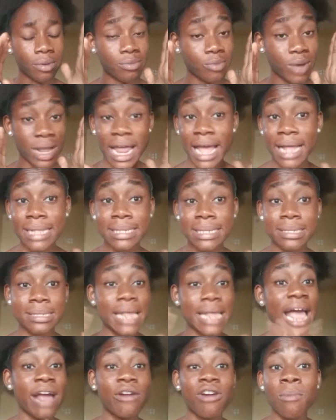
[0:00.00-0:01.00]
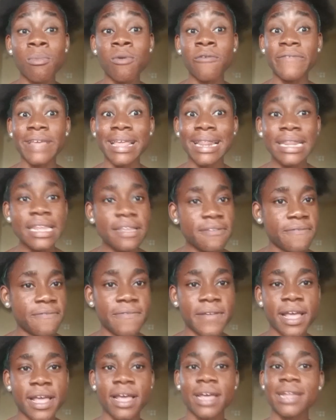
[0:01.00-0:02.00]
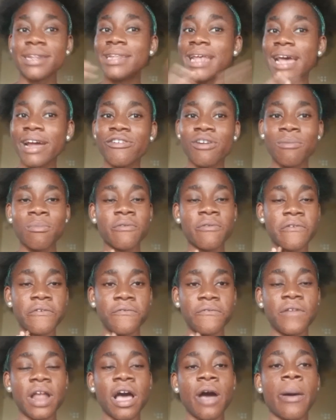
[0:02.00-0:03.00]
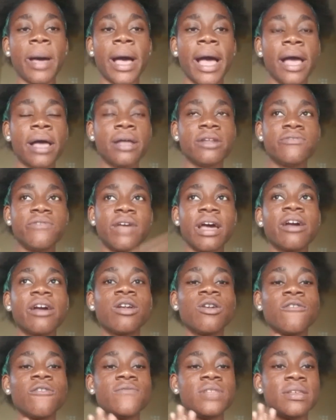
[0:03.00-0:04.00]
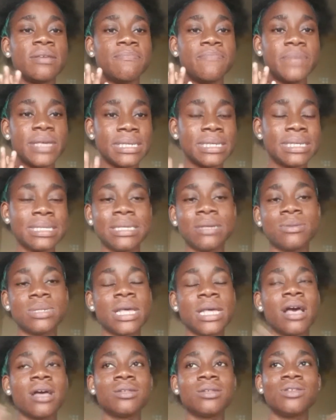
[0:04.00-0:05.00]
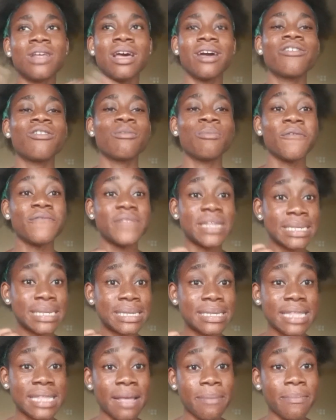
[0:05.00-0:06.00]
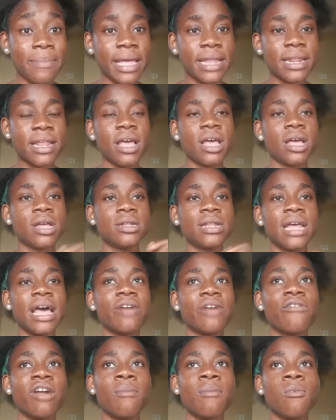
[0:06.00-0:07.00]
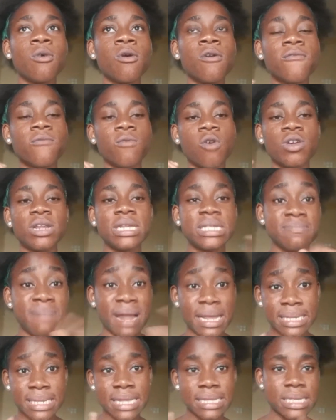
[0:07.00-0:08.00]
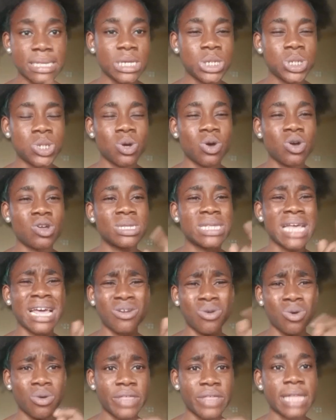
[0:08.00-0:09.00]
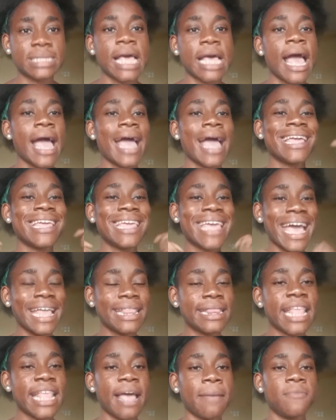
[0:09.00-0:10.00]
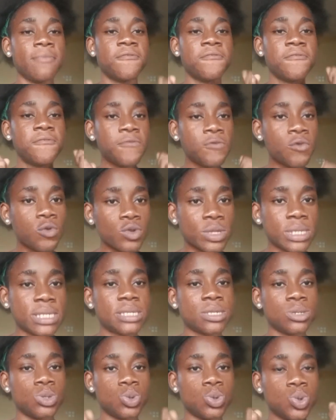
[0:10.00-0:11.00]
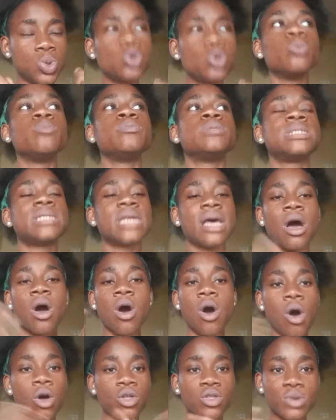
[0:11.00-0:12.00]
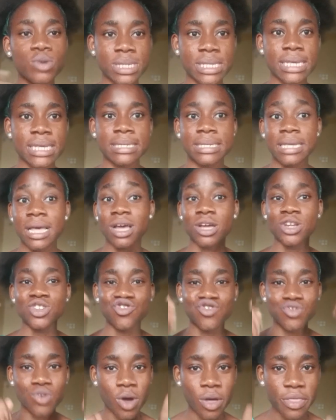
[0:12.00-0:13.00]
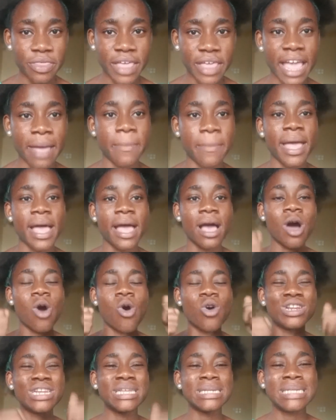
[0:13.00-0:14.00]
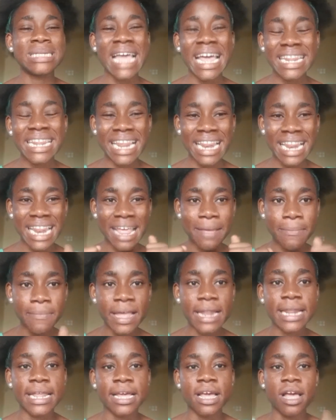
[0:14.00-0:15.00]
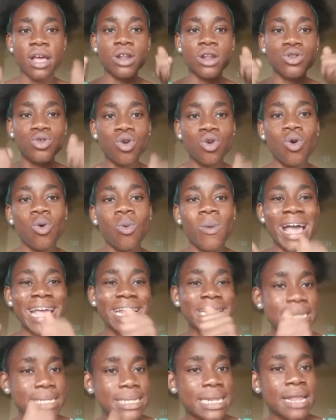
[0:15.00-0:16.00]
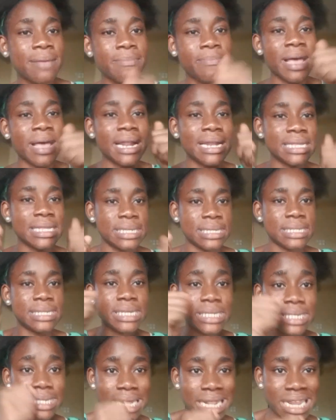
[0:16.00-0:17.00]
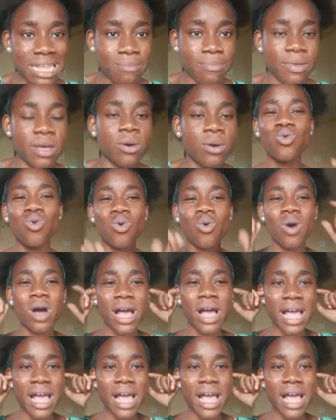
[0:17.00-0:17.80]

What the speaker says: whether it's diagram of a leaf, diagram of a flower, diagram of the pistils, diagram of the stamen, diagram of all these placentations and all that. Get them, fruits, groups, all those things. Draw them, understand the labeling, know why this label is this label. Know